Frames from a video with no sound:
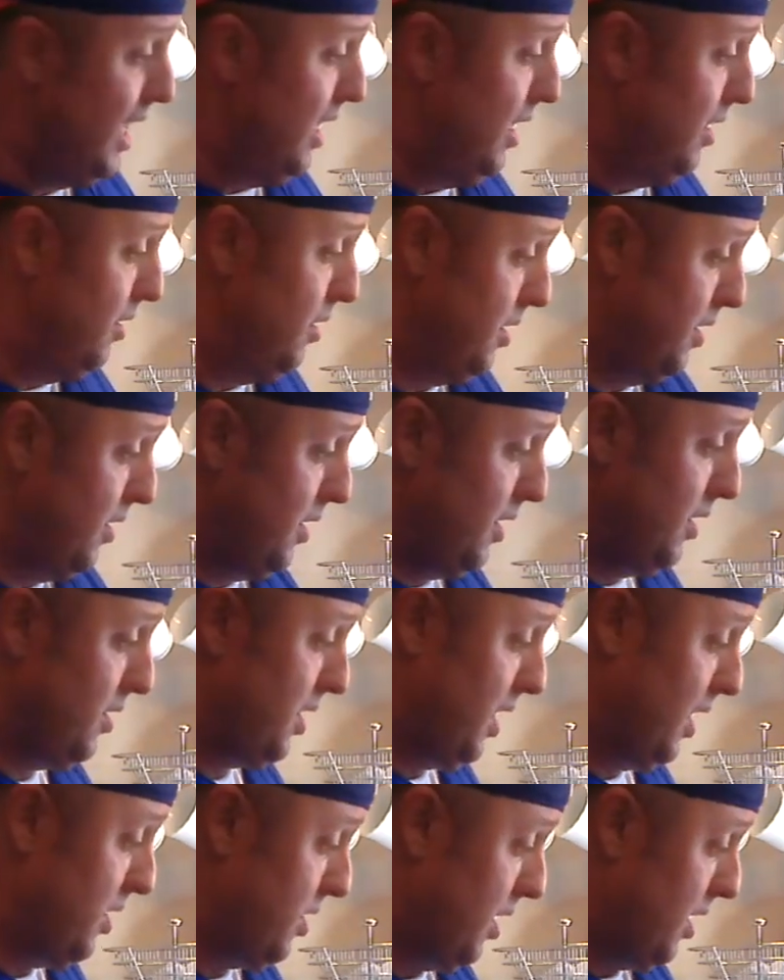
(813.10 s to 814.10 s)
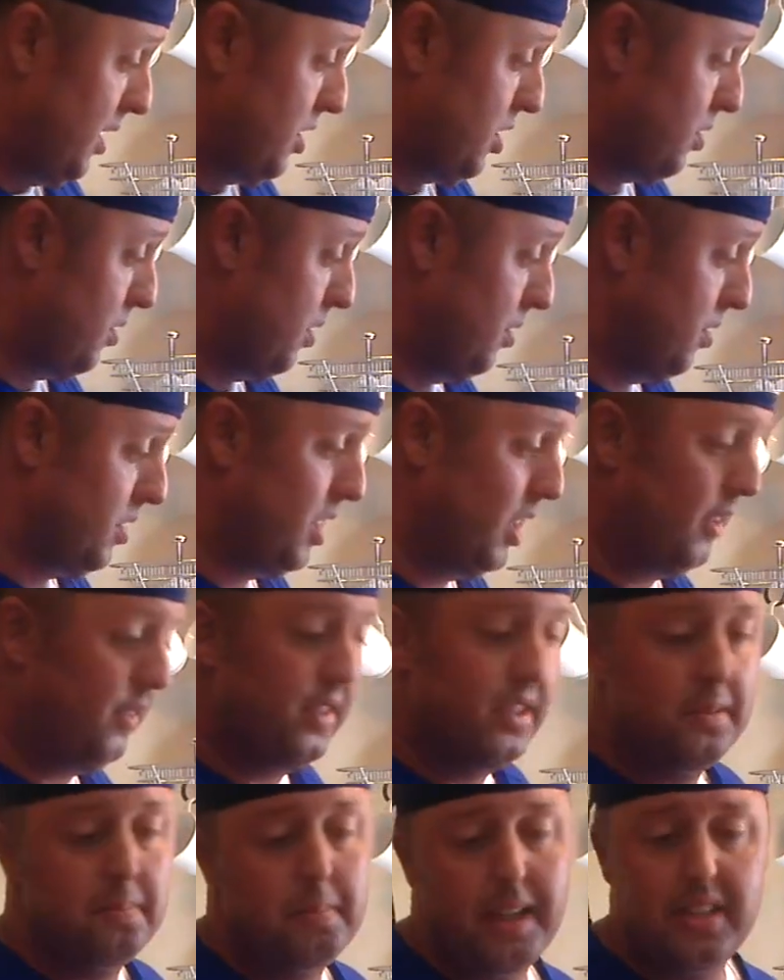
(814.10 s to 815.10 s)
this testosterone stuff,
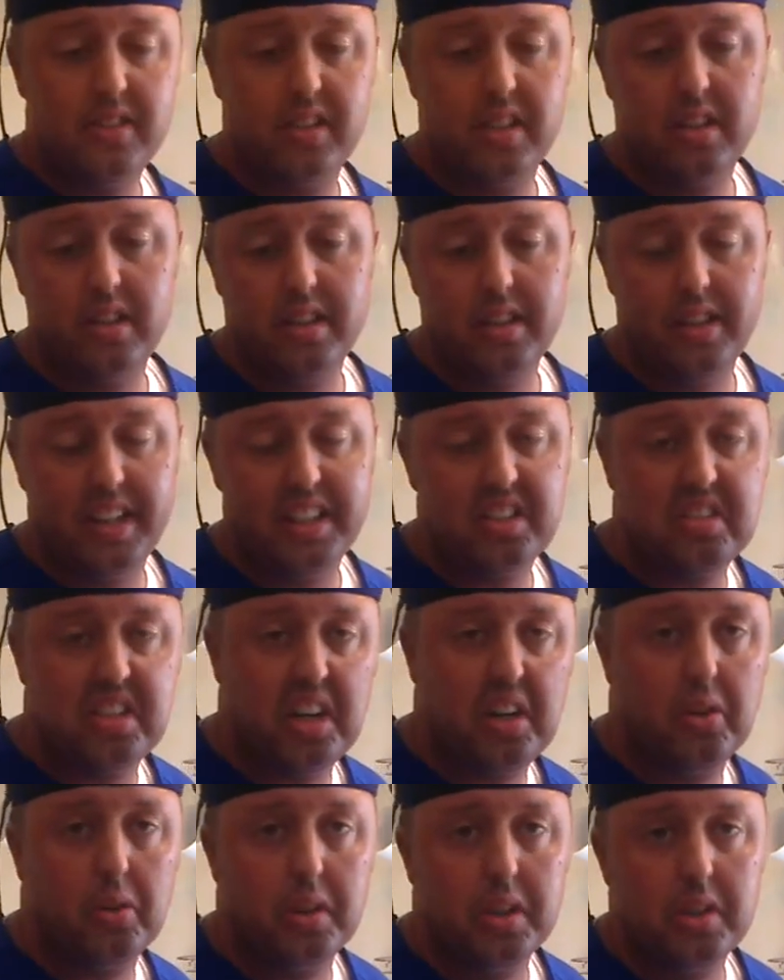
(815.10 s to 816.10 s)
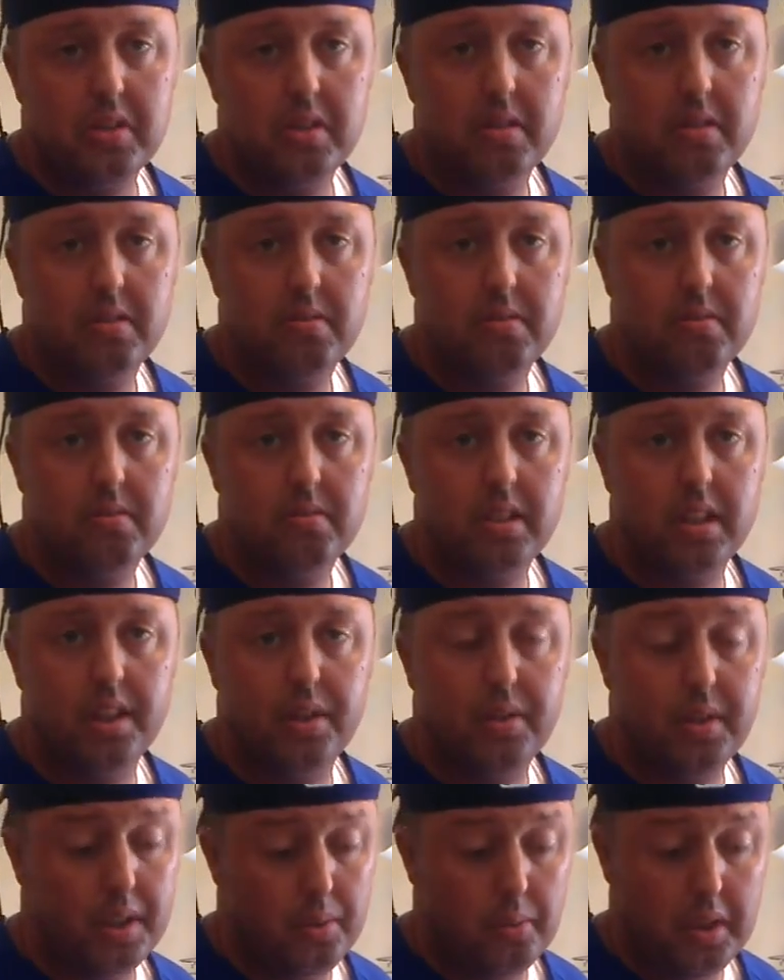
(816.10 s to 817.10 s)
it's basically like steroids, you
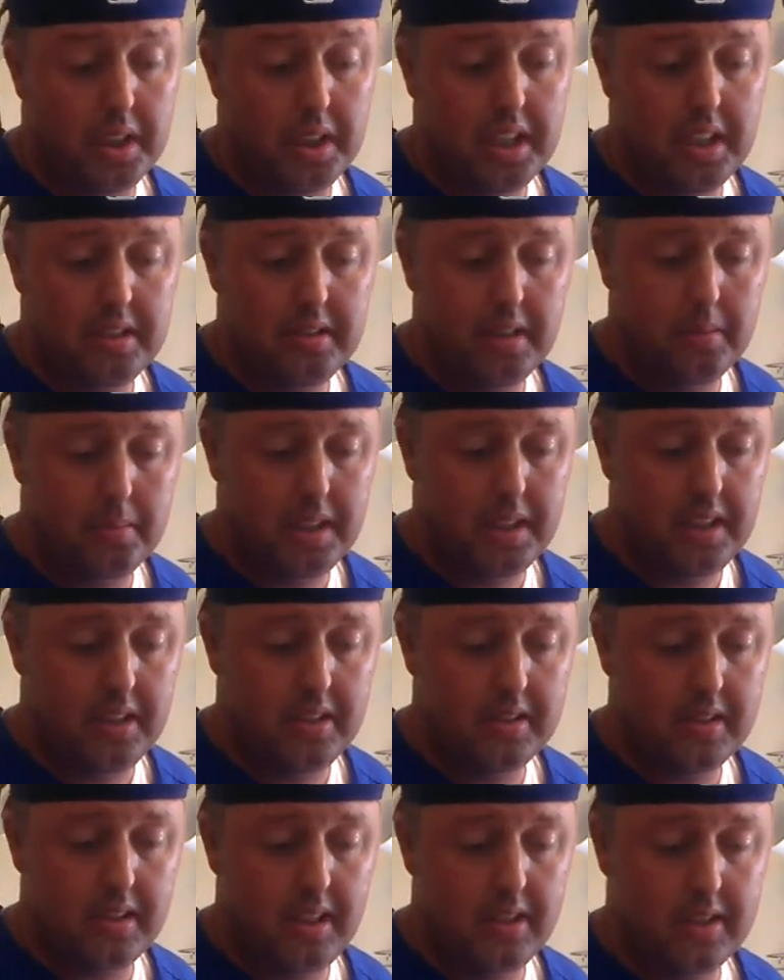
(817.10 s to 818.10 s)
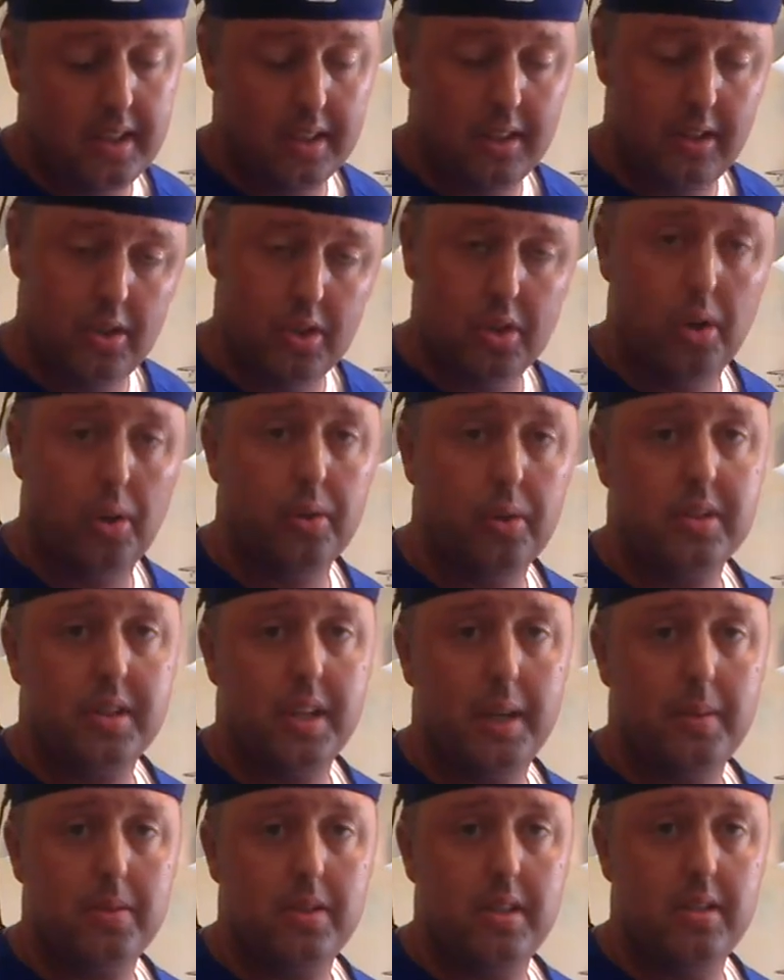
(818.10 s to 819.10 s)
know, in a way. I mean, it's a controlled
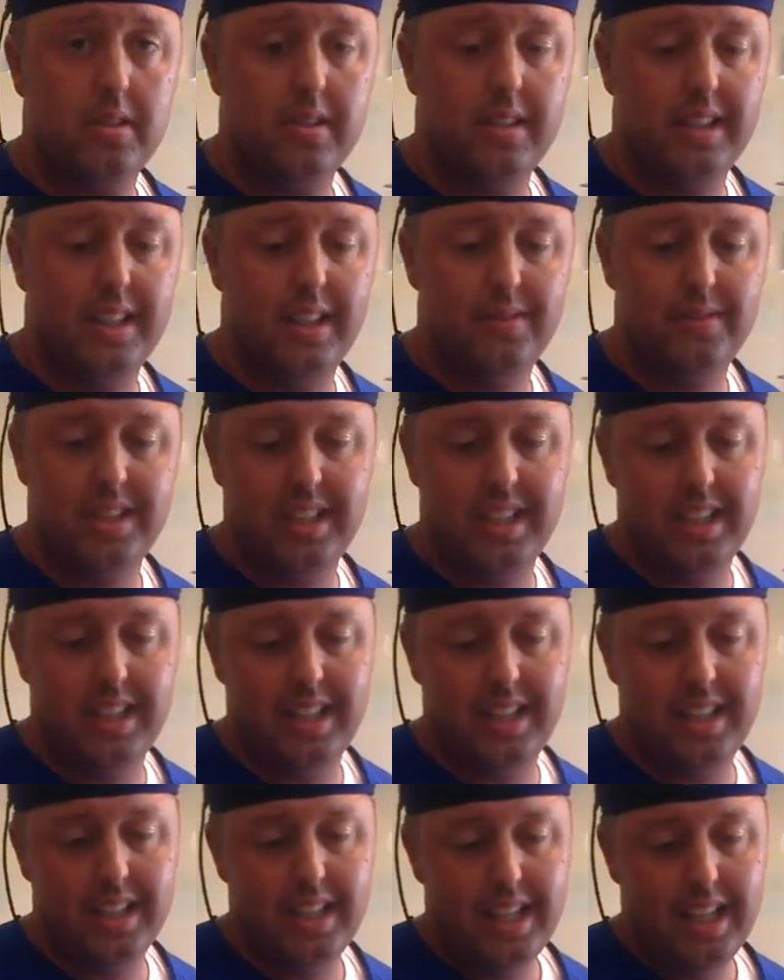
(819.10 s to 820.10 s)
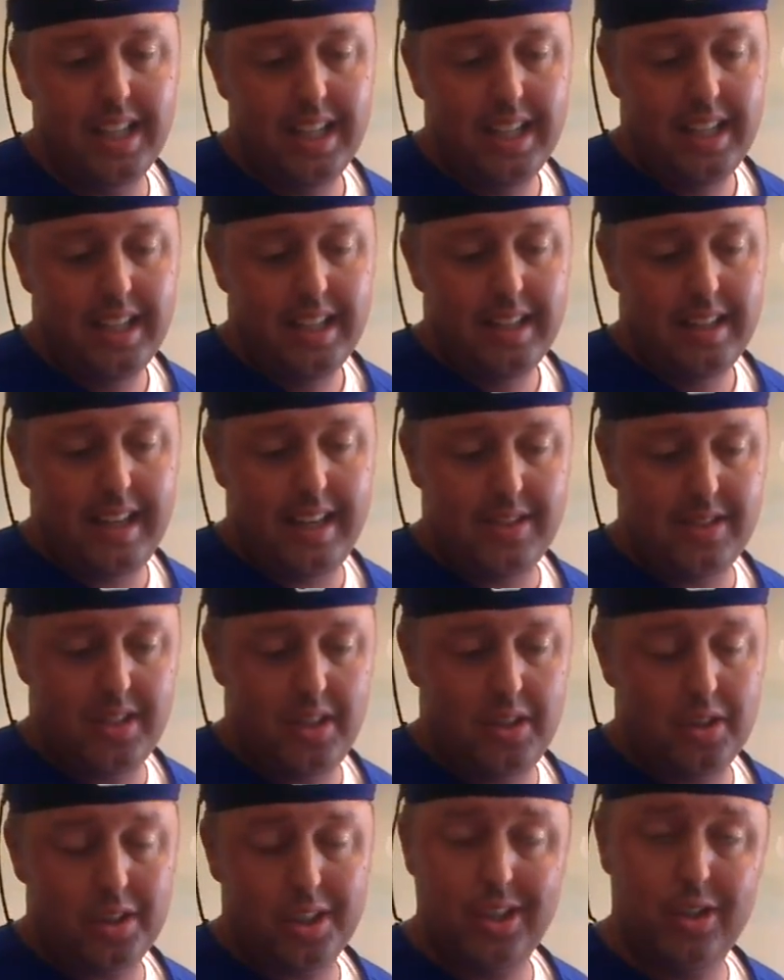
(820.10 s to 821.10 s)
substance. The FDA has it
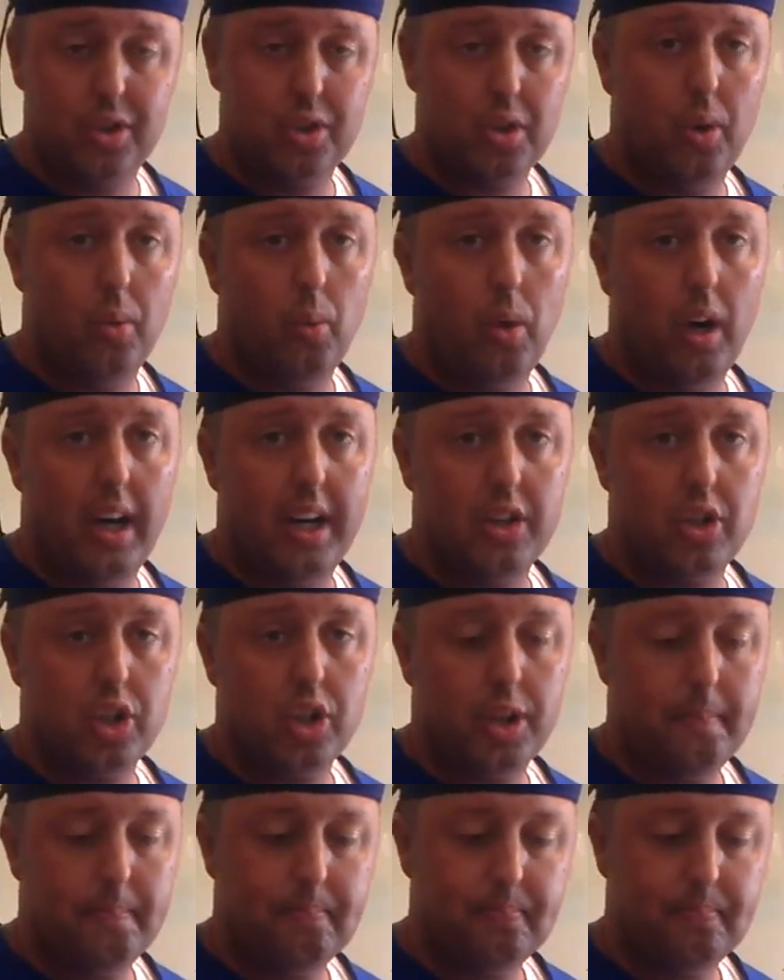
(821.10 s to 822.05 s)
under control watch,